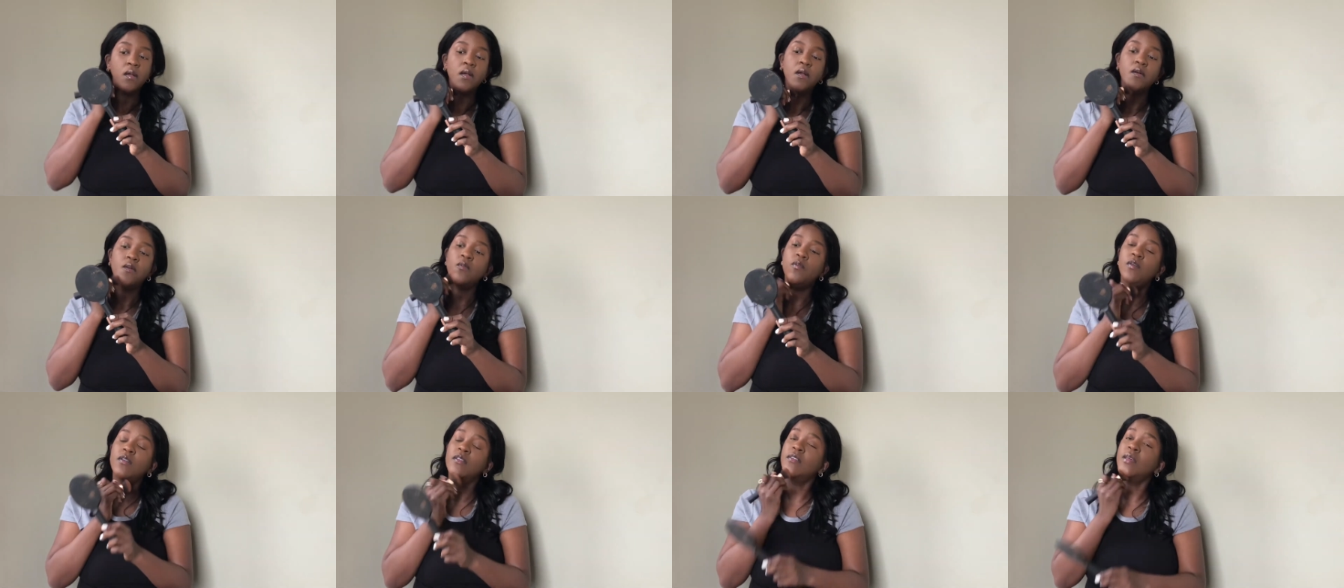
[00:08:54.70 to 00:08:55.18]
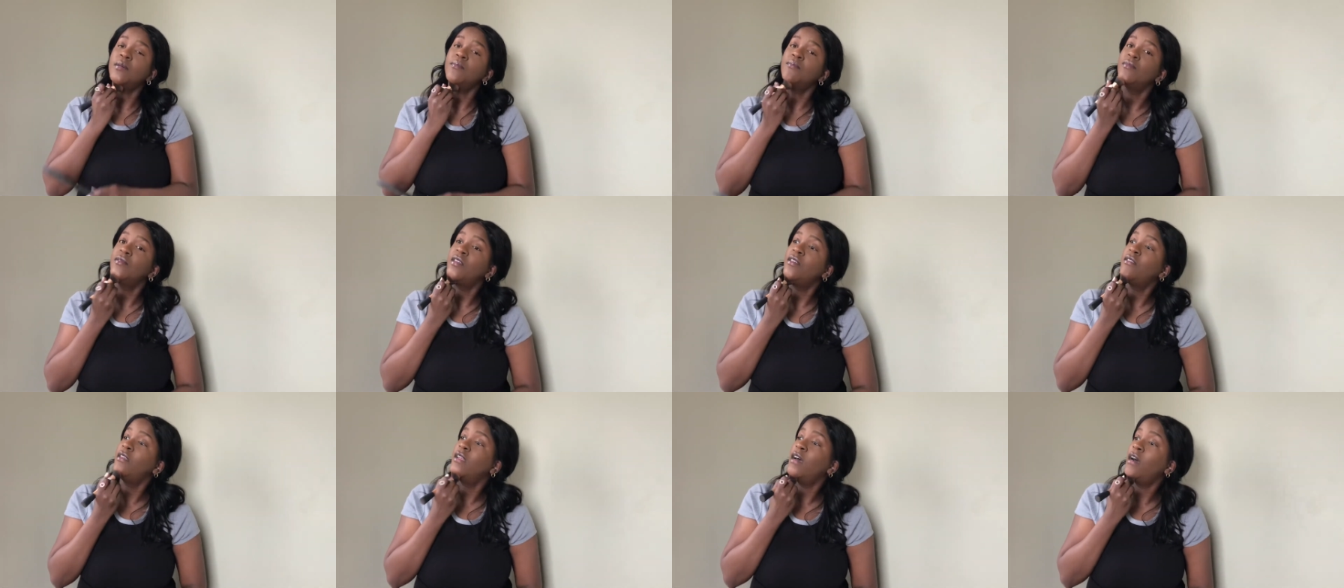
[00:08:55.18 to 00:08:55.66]
Once I'm
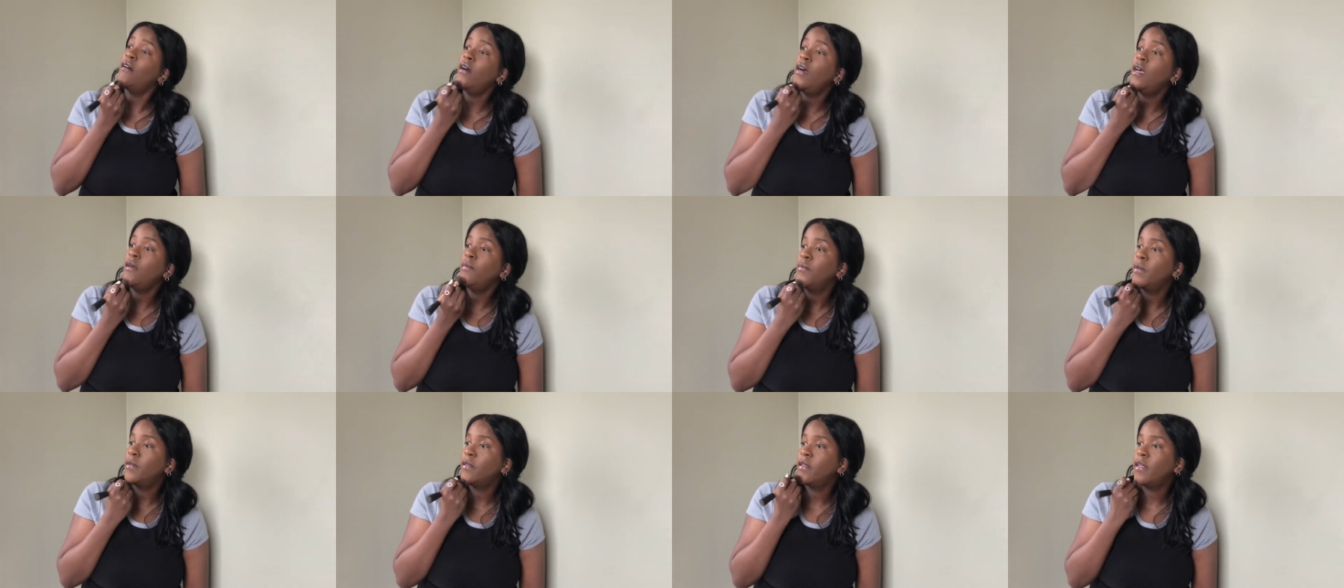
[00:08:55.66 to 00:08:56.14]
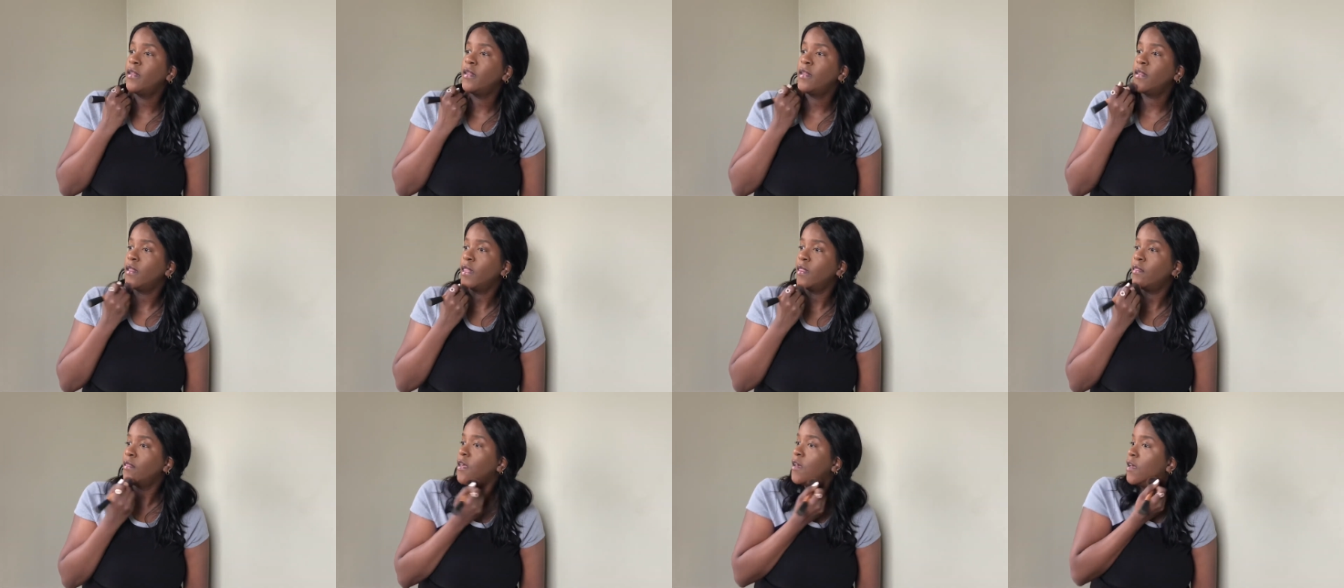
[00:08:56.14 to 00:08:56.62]
done
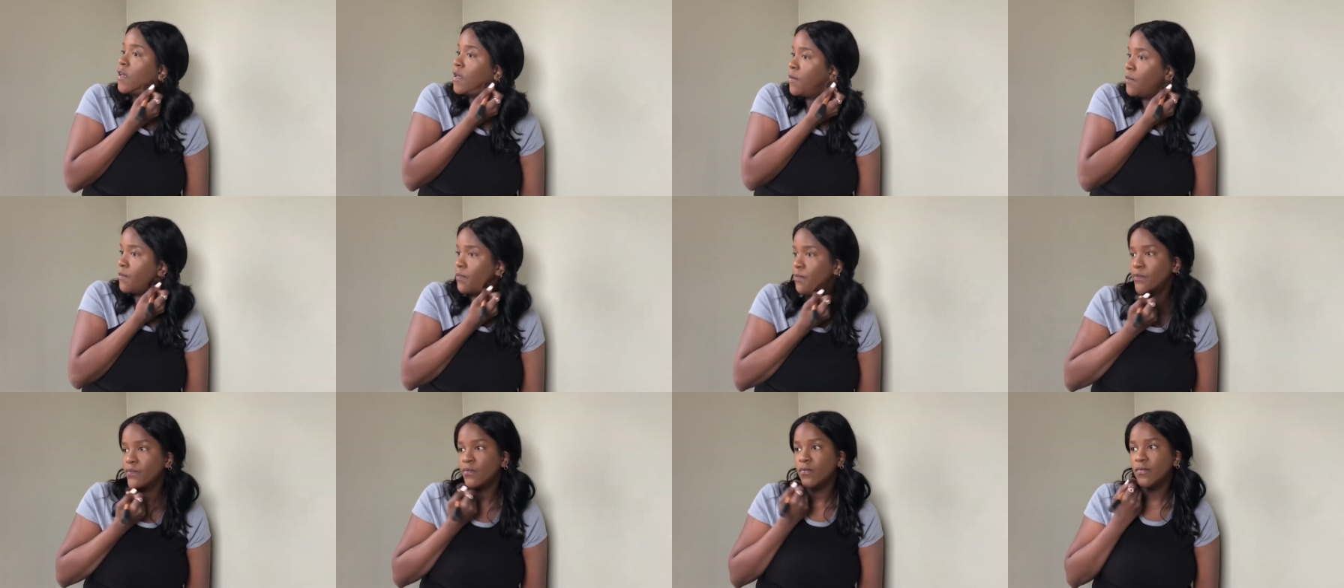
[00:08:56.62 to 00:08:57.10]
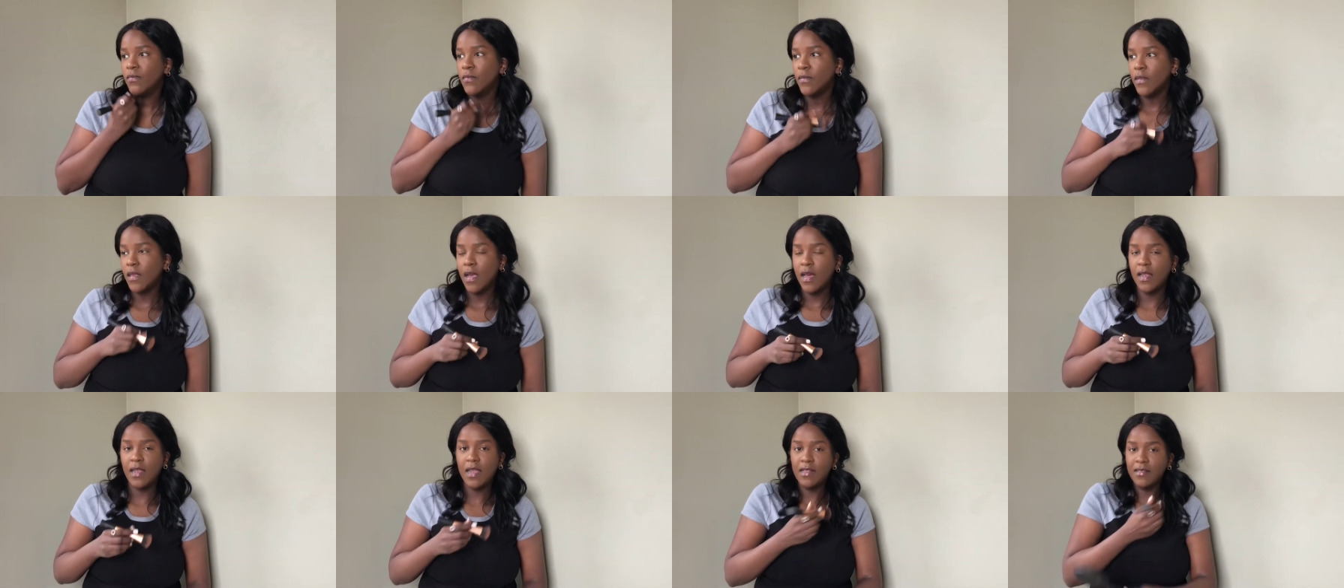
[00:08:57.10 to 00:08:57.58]
blending that,
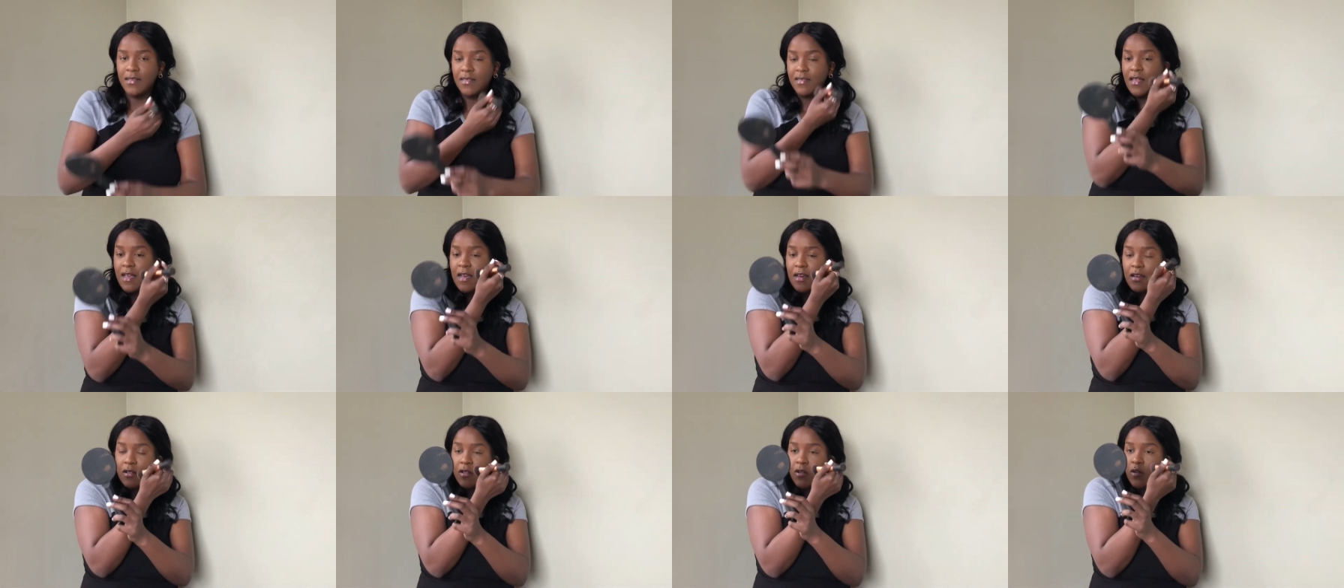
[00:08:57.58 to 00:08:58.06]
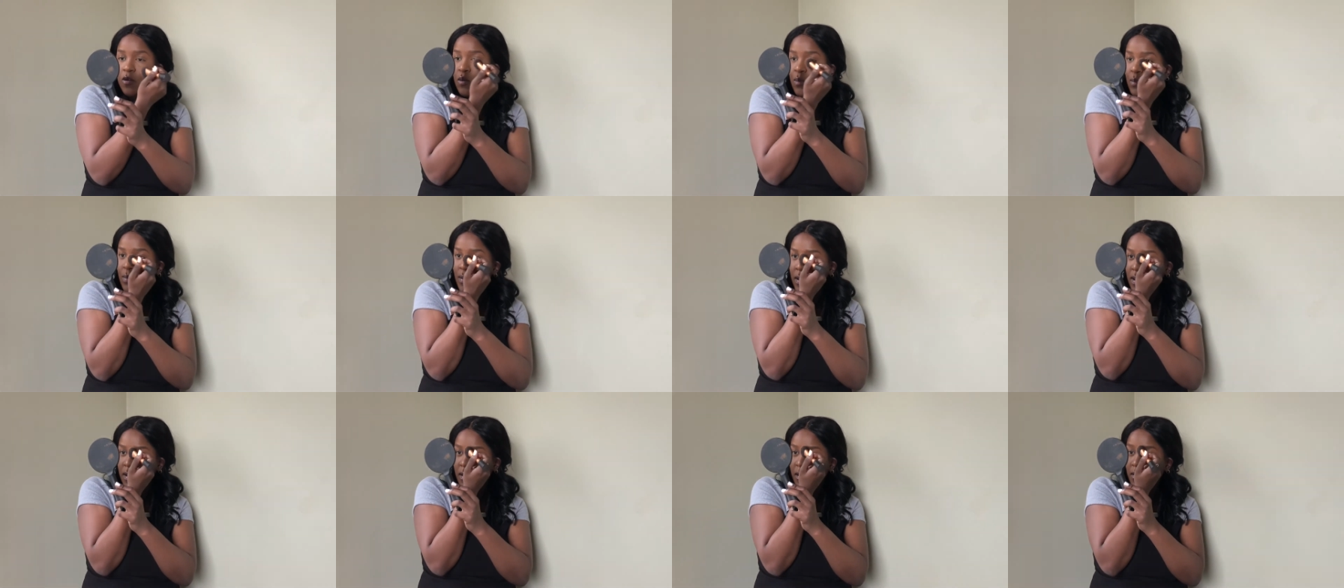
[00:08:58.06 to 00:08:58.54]
I like to take a little
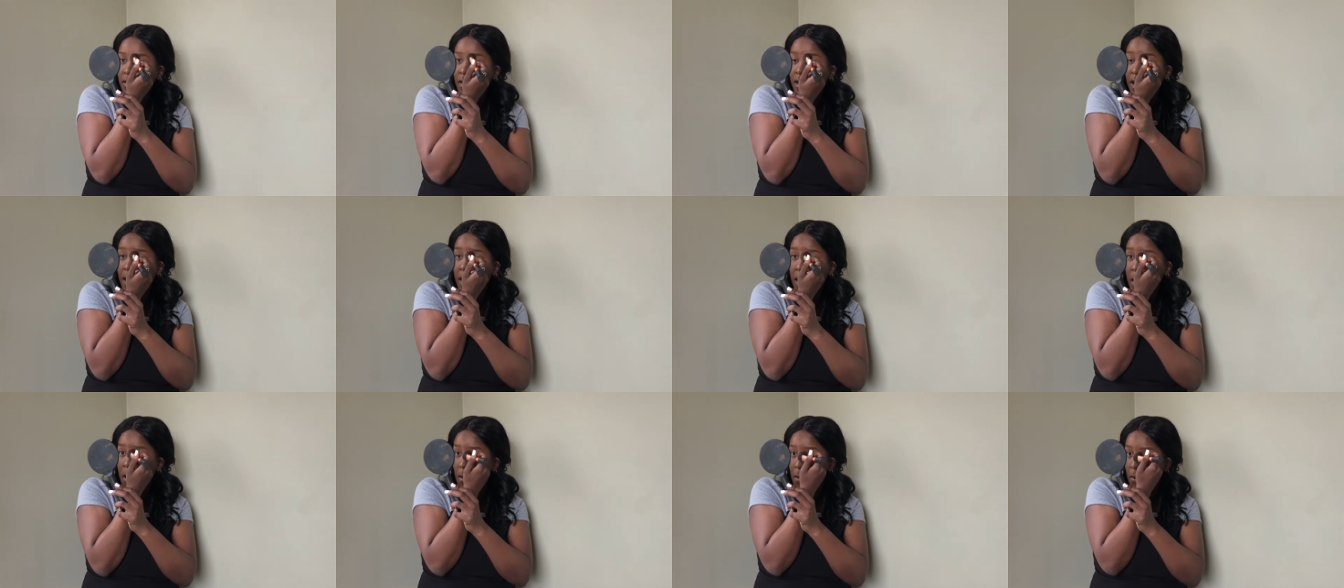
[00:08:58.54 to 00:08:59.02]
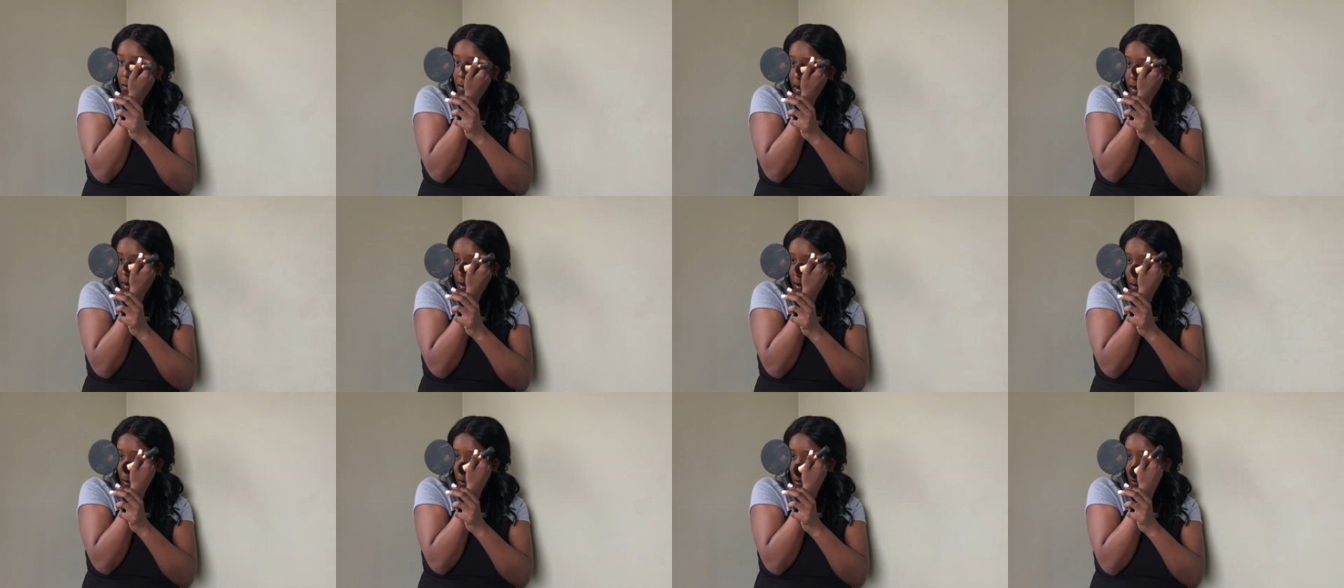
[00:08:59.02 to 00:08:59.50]
bit of that on my
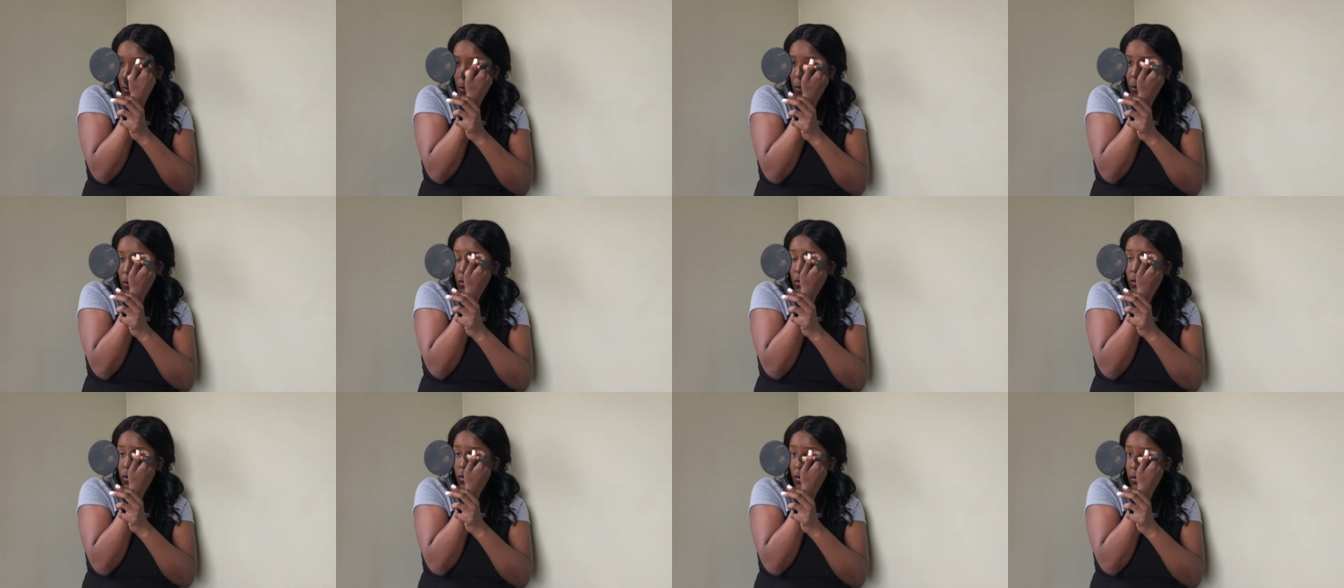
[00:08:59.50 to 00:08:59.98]
nose.